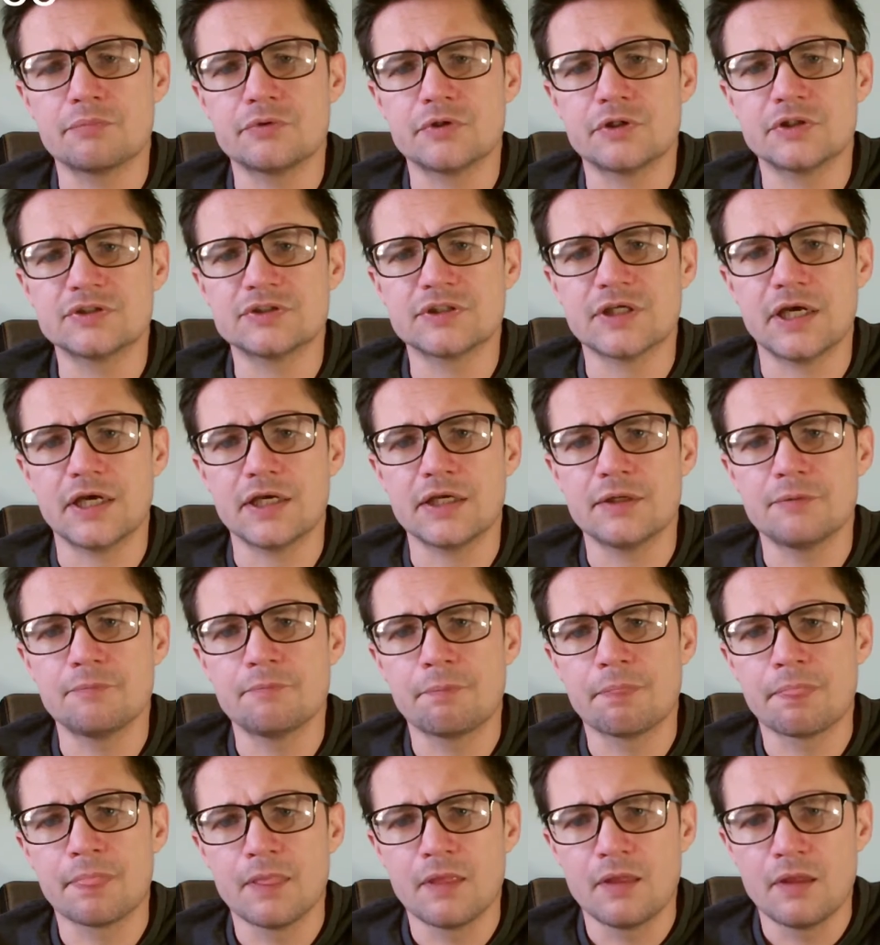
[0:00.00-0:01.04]
price tag.
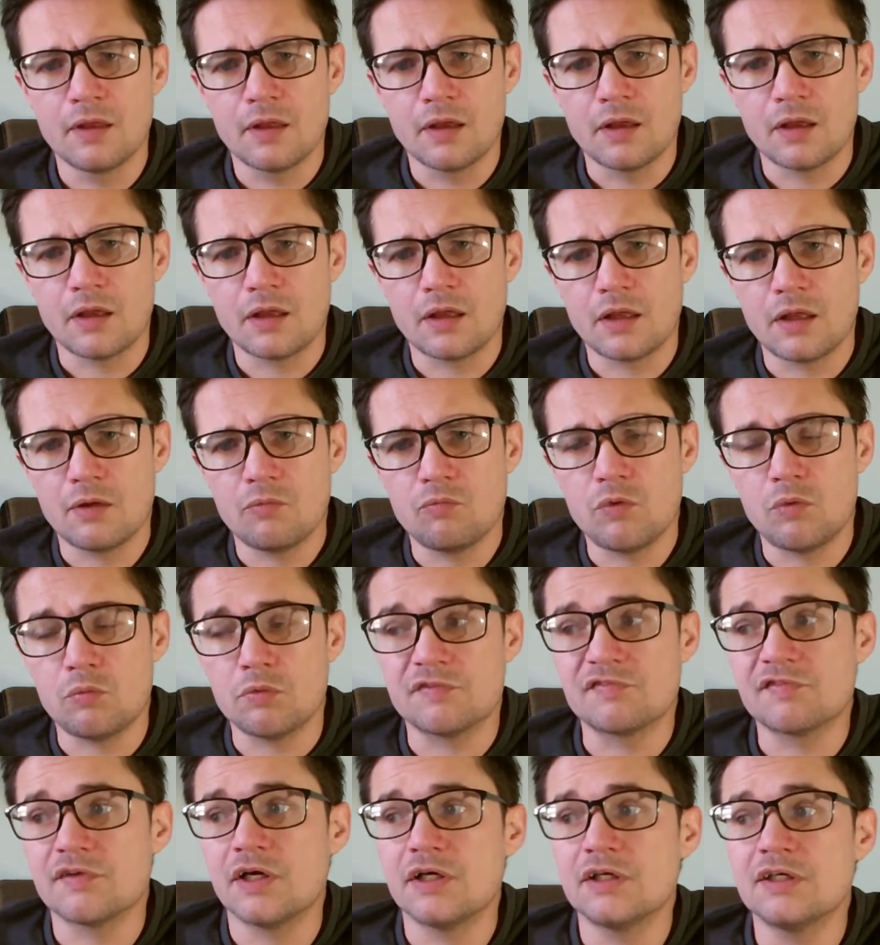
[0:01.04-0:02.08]
What
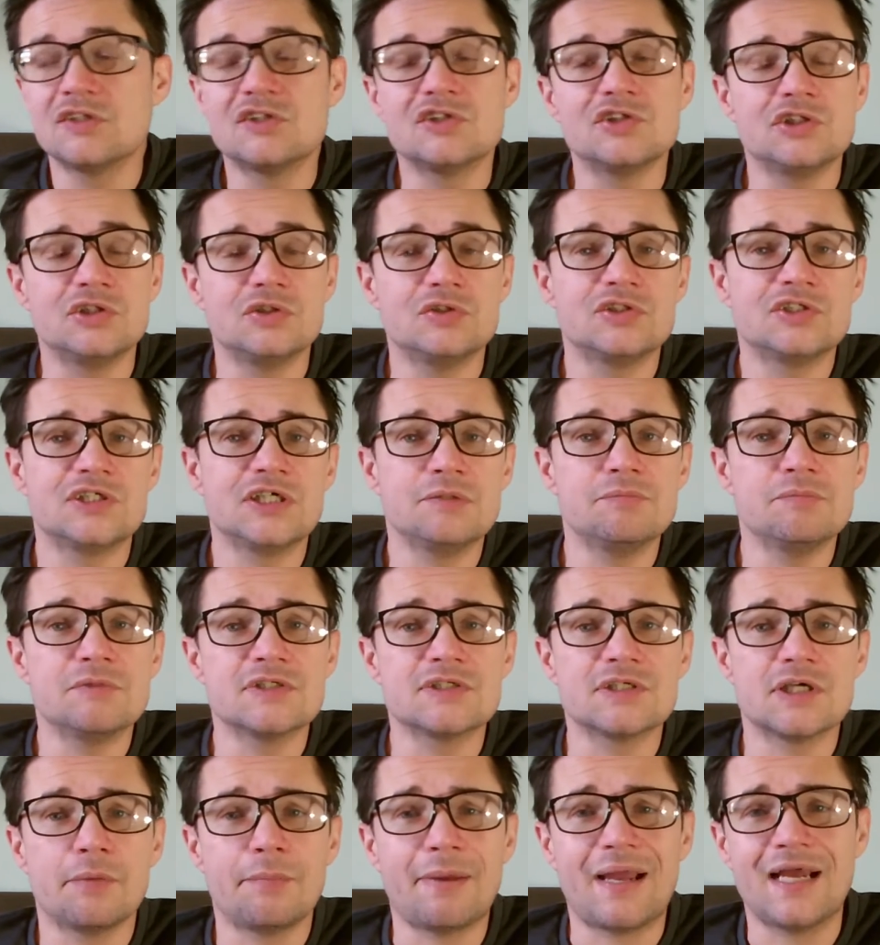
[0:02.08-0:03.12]
we've done to team
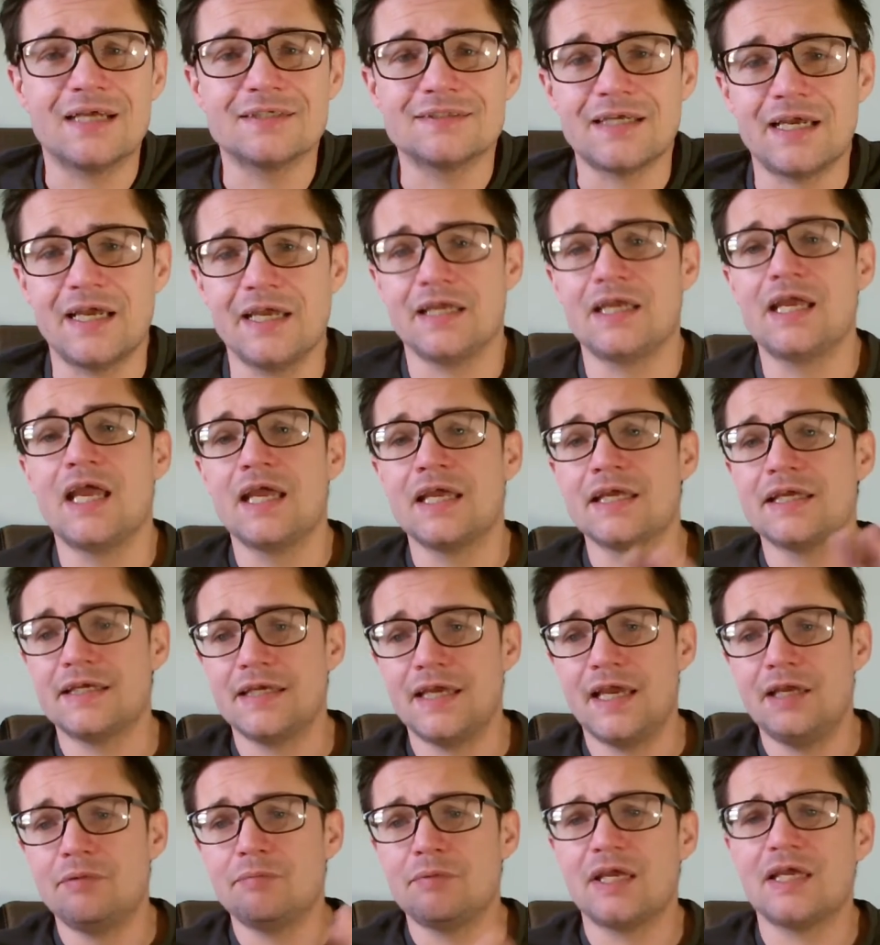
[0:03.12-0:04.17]
this up as a
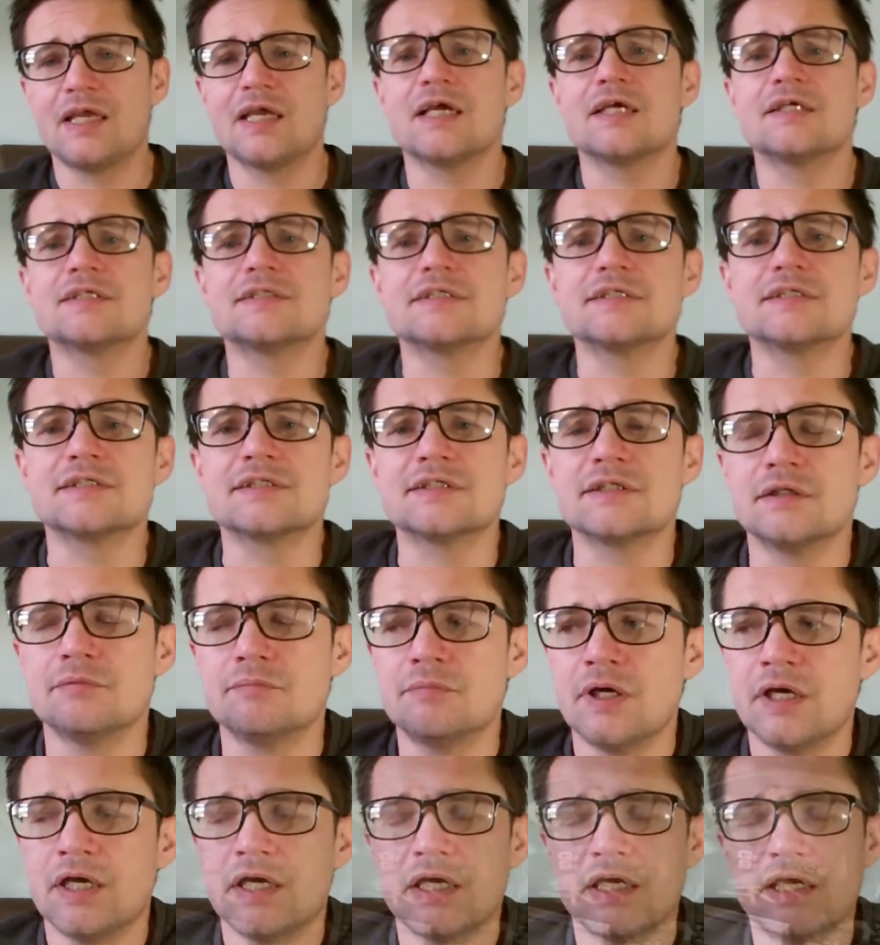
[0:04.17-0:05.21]
gaming
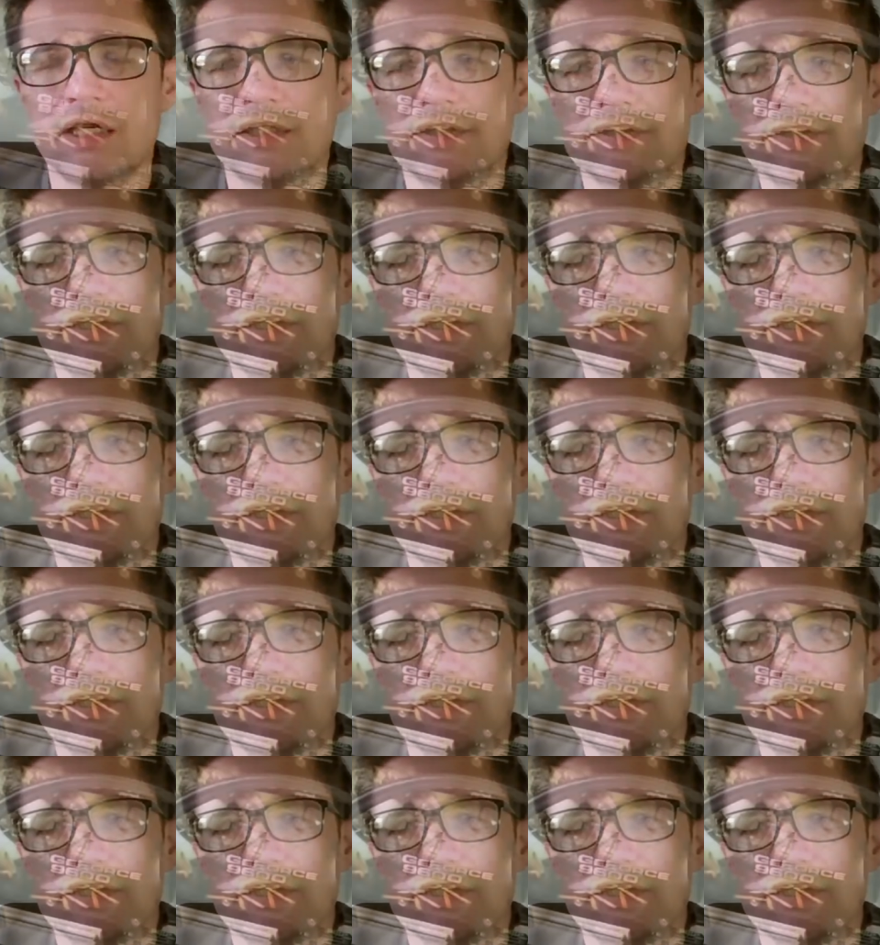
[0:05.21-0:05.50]
system is